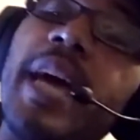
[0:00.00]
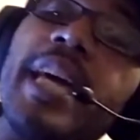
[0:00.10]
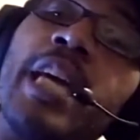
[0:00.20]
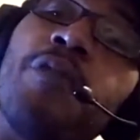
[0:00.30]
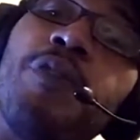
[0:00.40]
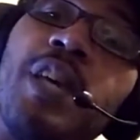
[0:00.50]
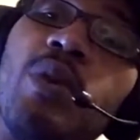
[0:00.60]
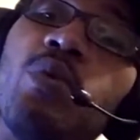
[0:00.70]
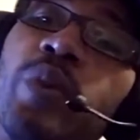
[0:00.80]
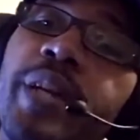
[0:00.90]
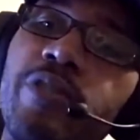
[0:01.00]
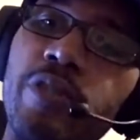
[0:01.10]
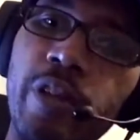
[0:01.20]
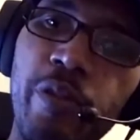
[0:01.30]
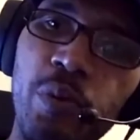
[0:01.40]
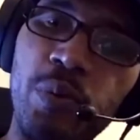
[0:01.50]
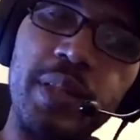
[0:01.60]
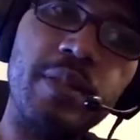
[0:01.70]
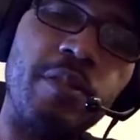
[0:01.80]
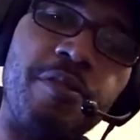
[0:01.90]
If he wins another one,
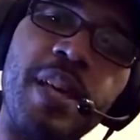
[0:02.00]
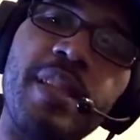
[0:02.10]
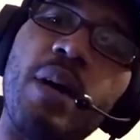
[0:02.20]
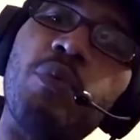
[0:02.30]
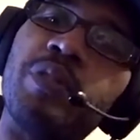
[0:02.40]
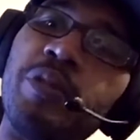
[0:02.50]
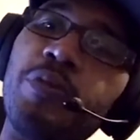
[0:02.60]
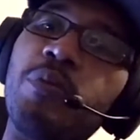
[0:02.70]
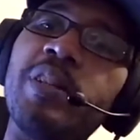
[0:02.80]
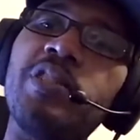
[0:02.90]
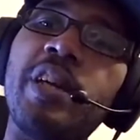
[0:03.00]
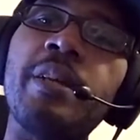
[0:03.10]
the thing that will differentiate